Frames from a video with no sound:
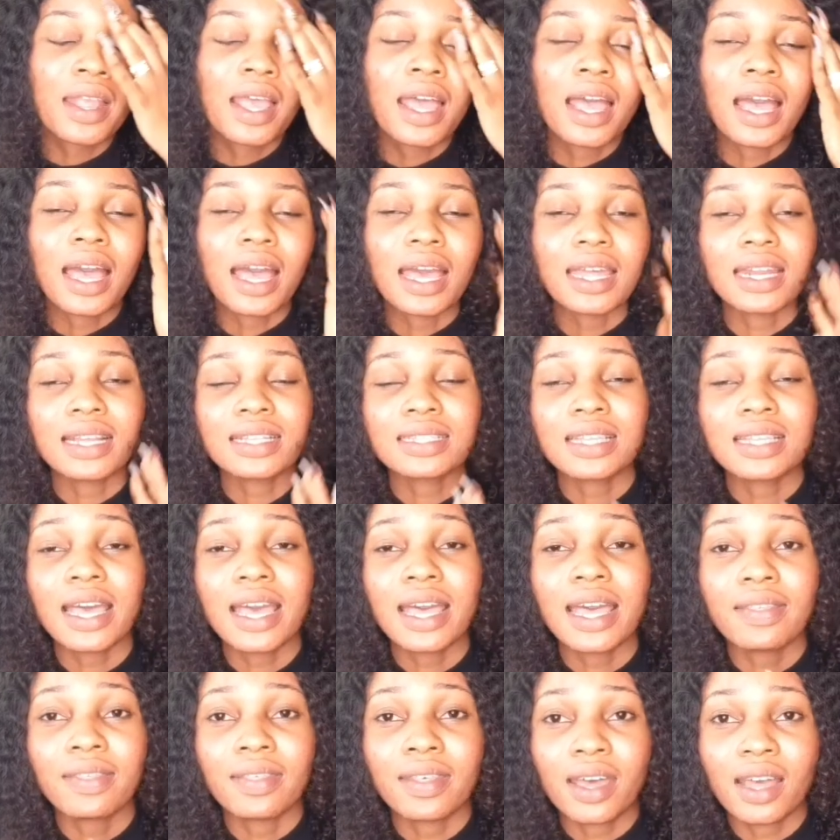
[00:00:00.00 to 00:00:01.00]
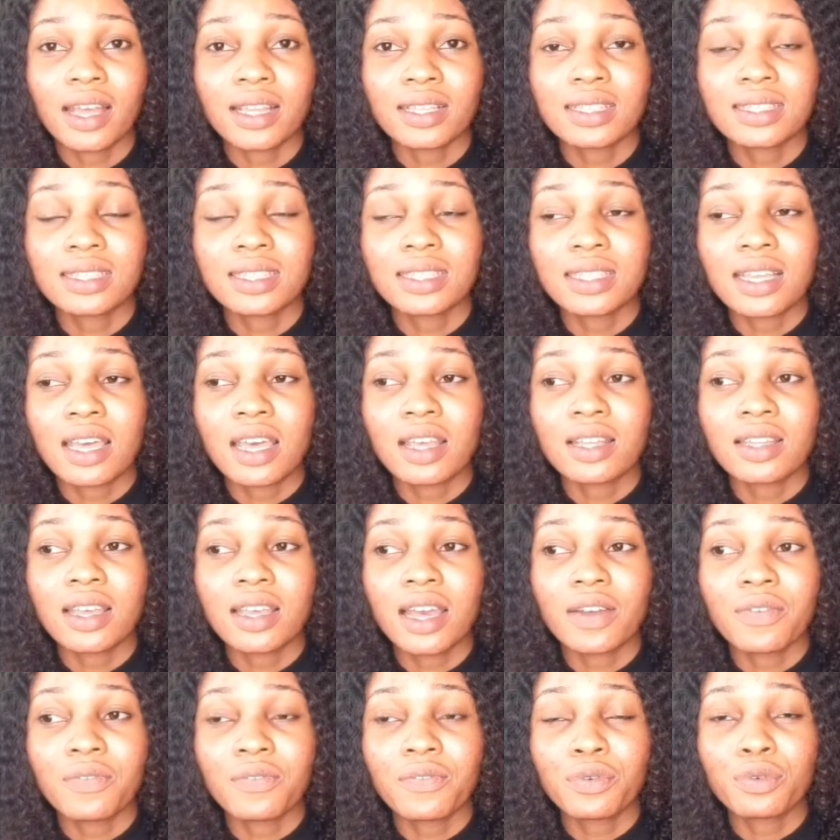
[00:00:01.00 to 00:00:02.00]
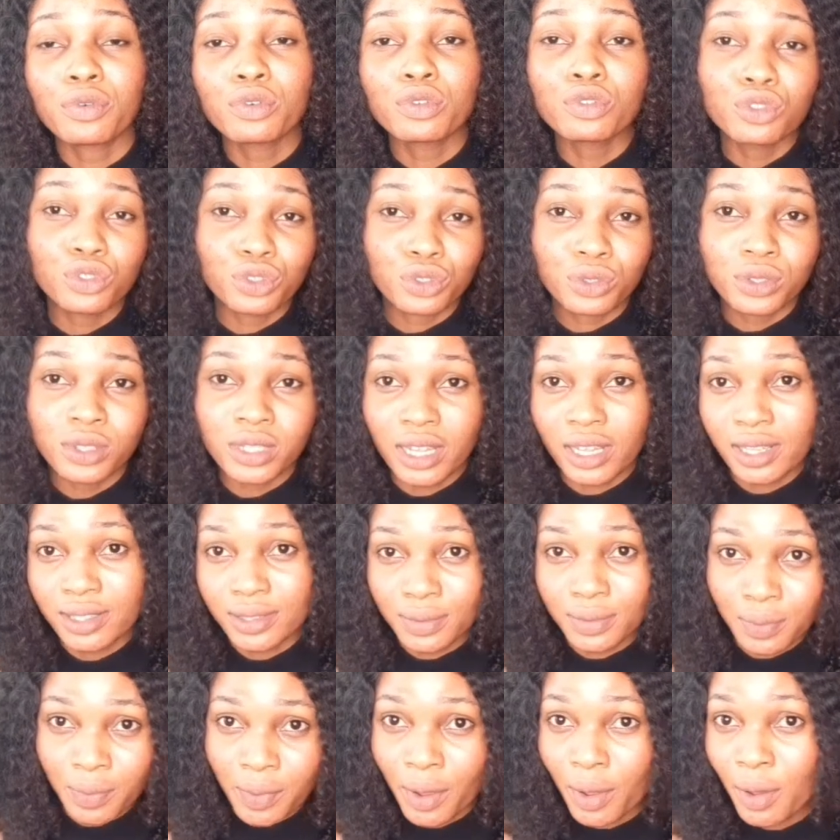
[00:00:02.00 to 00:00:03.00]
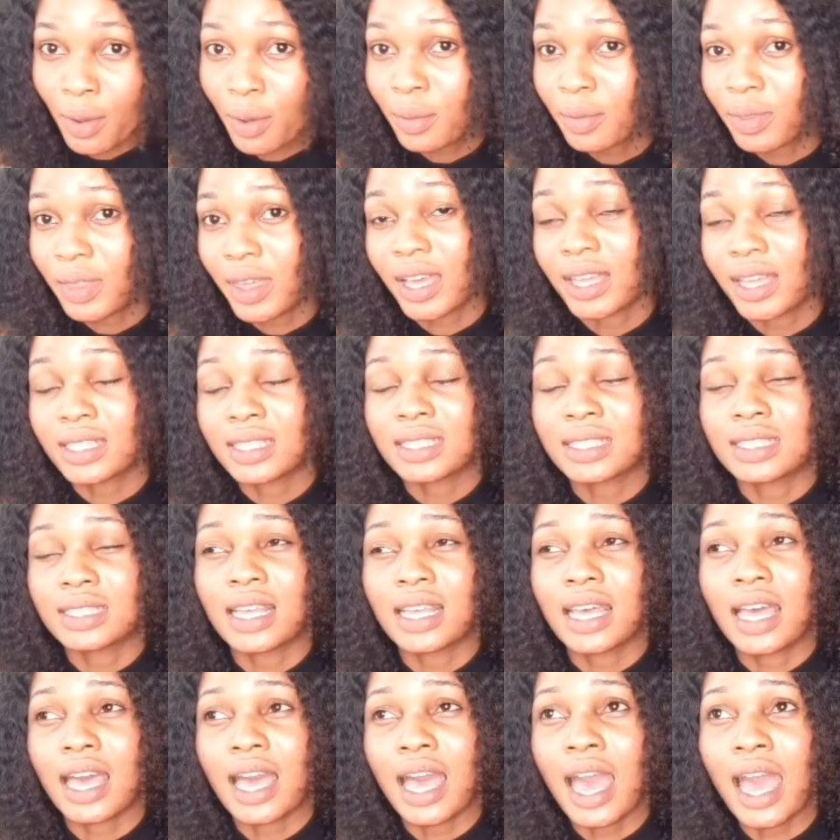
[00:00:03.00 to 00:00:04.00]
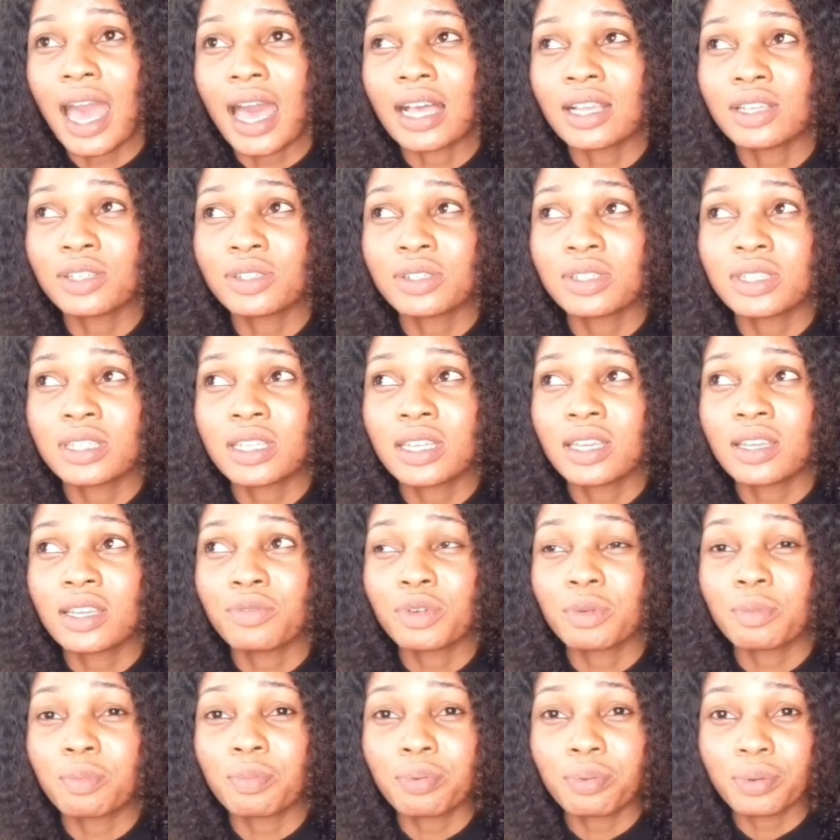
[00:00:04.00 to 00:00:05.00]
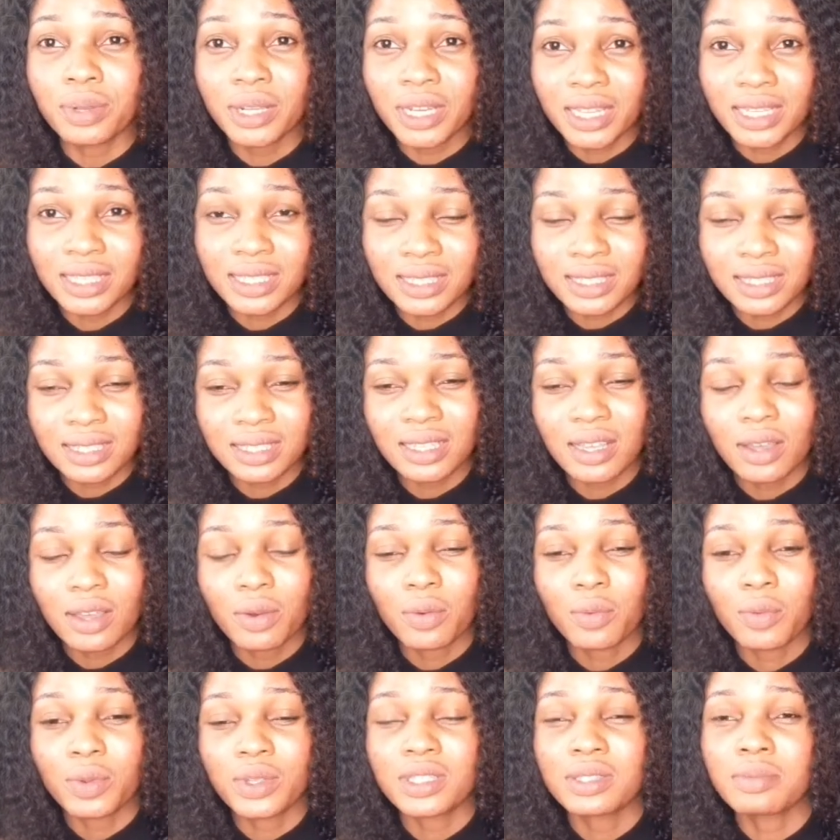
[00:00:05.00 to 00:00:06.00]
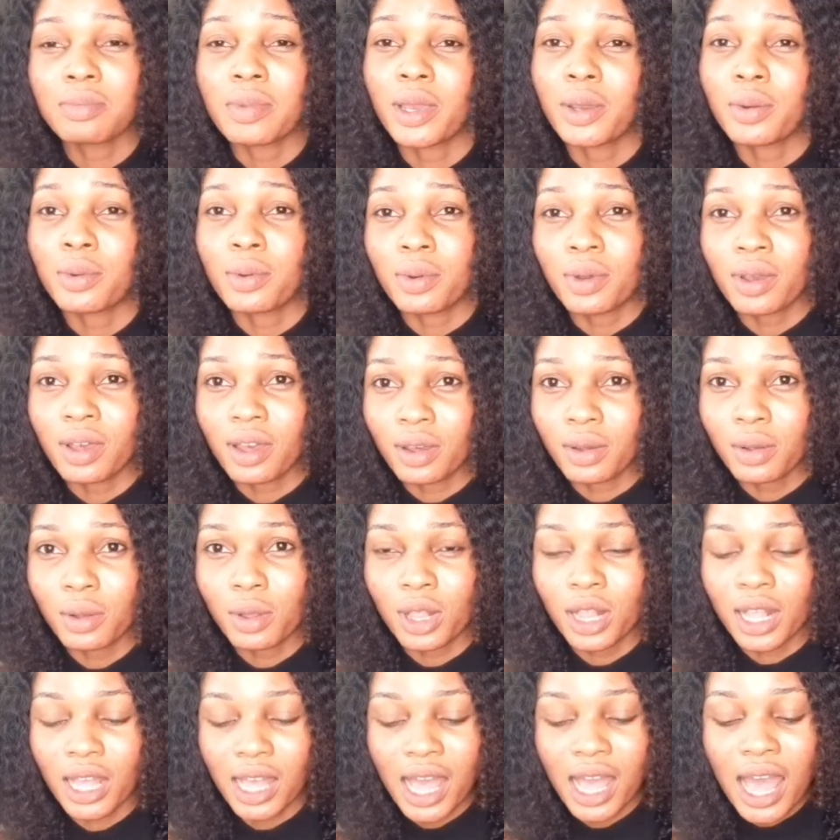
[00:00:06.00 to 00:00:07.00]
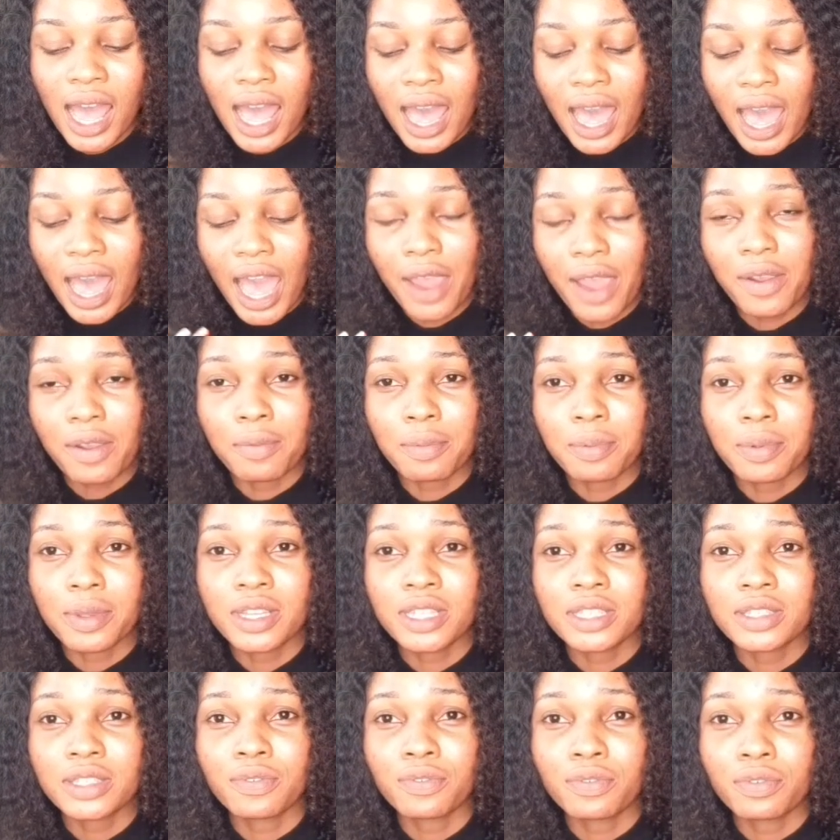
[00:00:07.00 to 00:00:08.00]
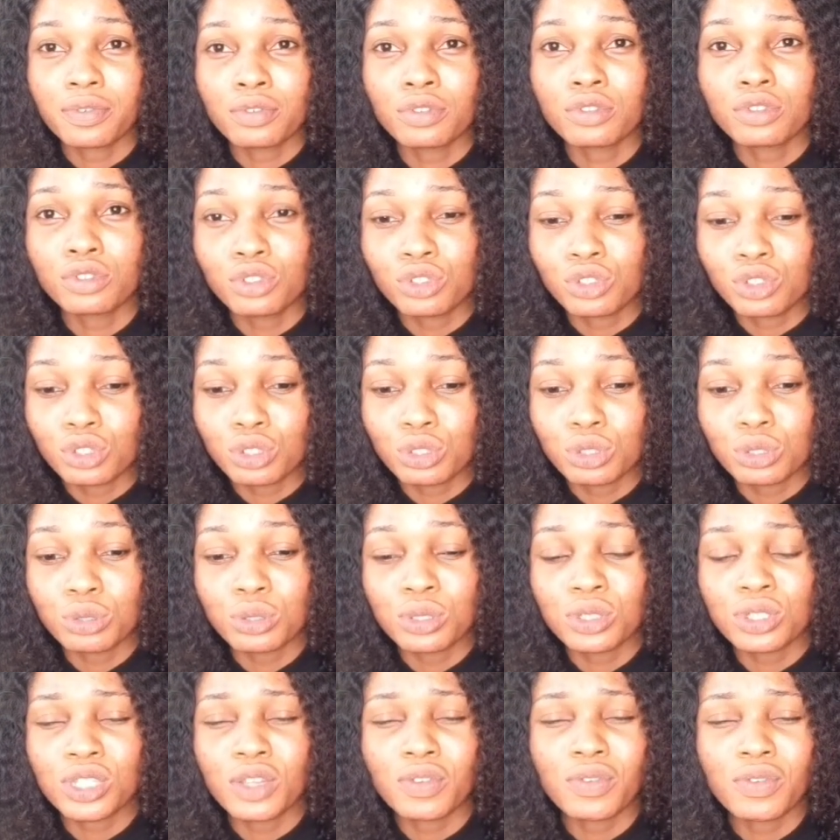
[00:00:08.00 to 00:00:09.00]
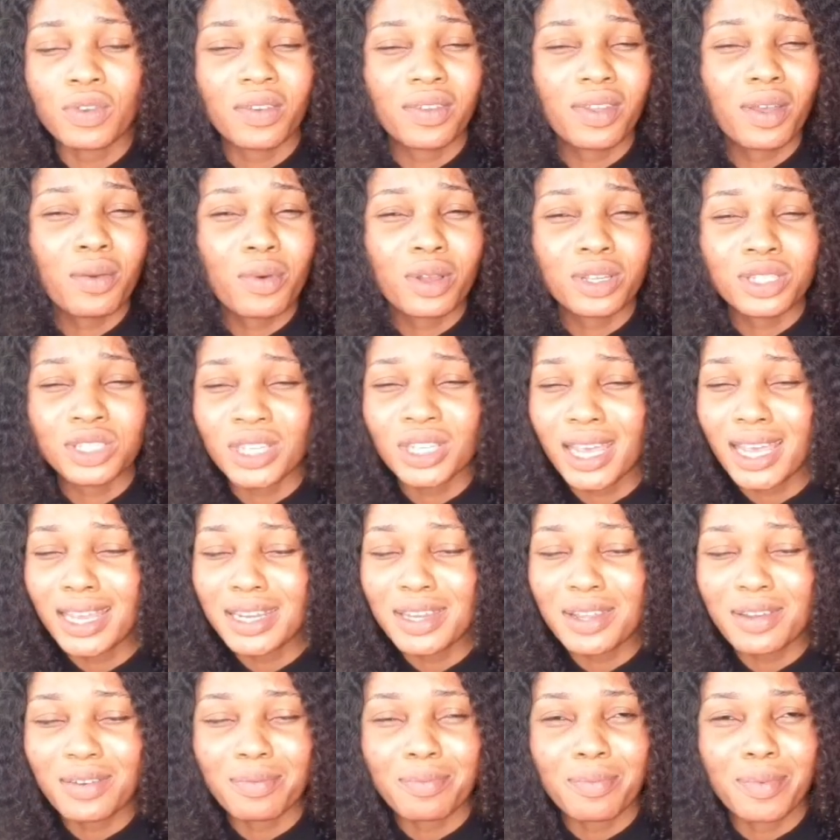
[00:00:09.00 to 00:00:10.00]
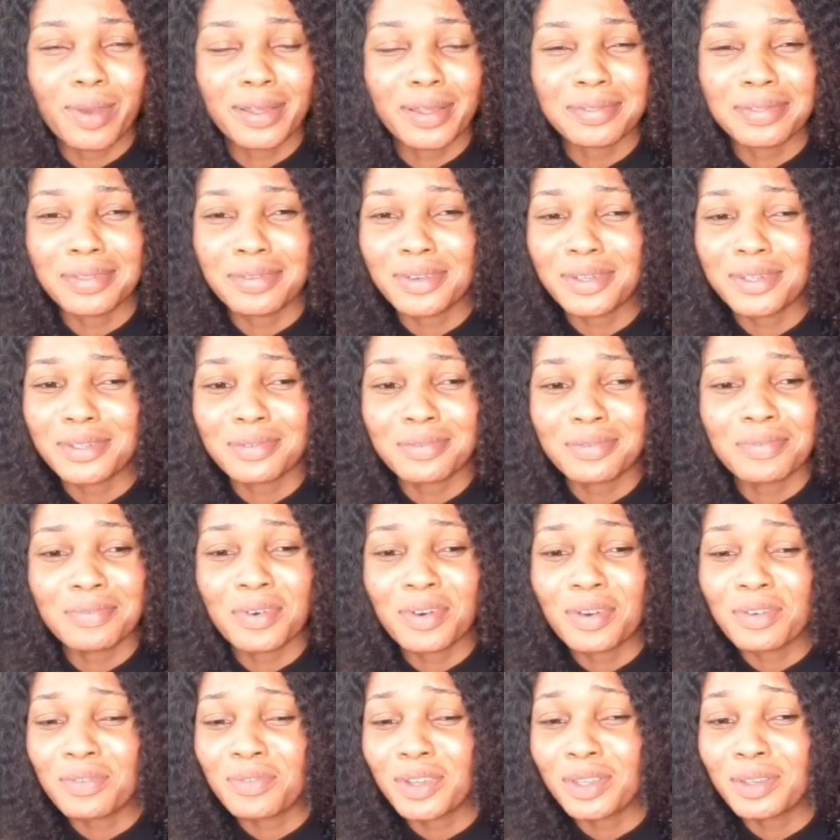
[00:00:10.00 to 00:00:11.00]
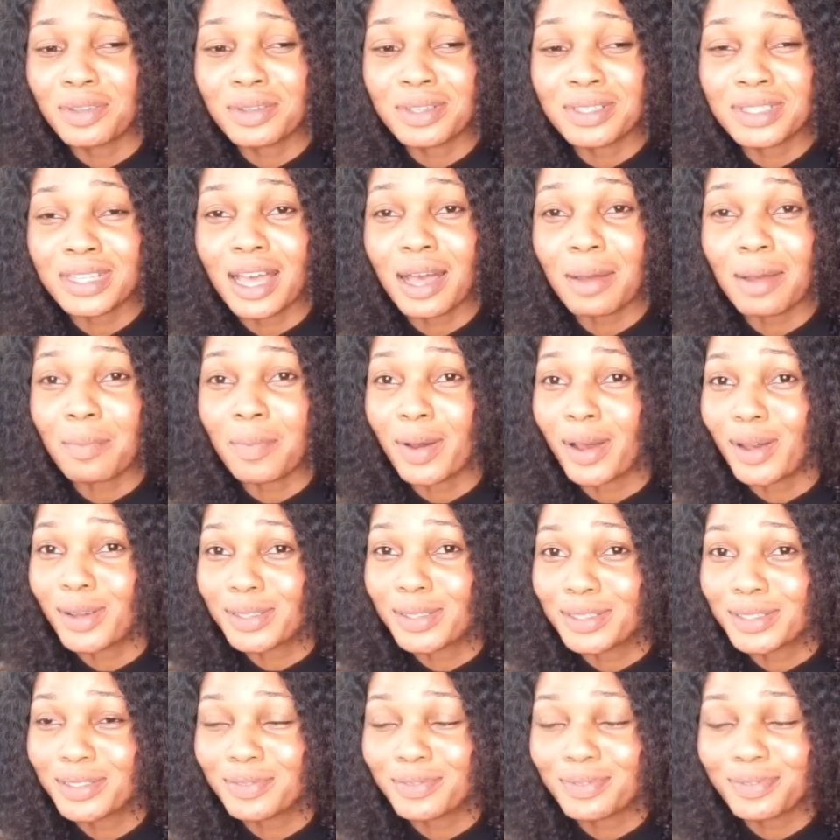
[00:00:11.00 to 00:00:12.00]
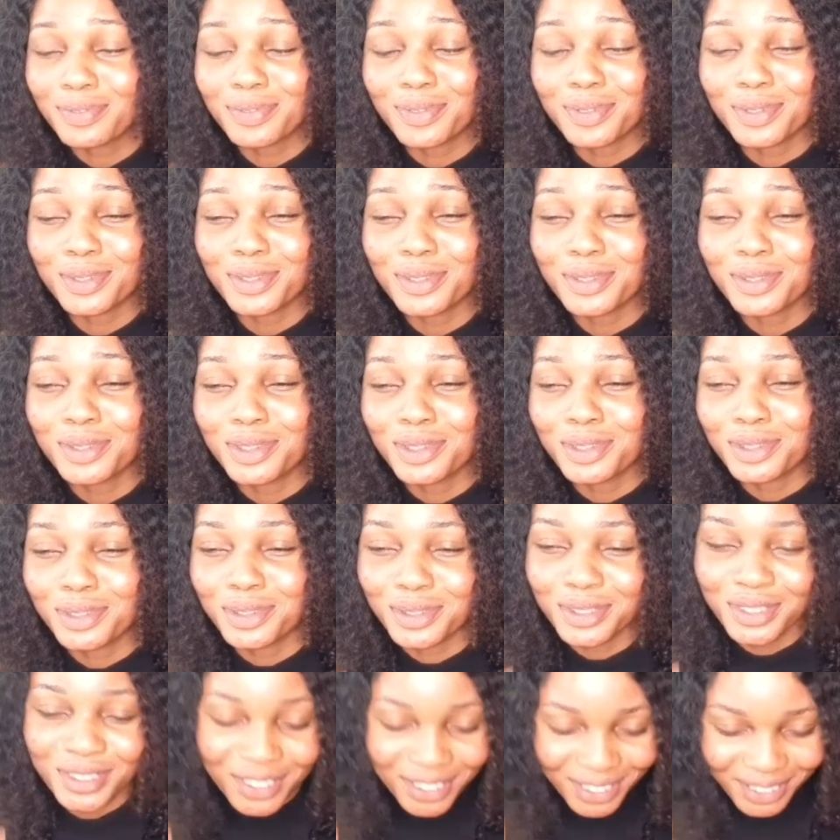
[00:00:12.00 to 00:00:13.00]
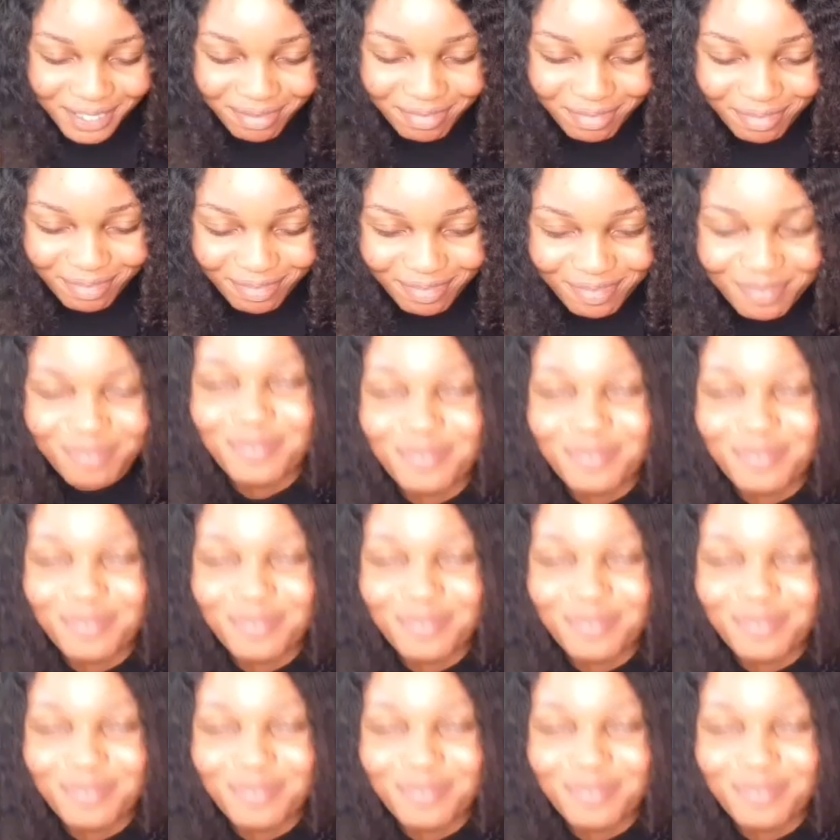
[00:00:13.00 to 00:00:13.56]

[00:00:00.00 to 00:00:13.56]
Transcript: And aside that, there are fruit juice as well that I actually replaced with my Coca-Cola. I replaced fruit juice. If you ever watch any of my 3 to 4 videos about fruit juice,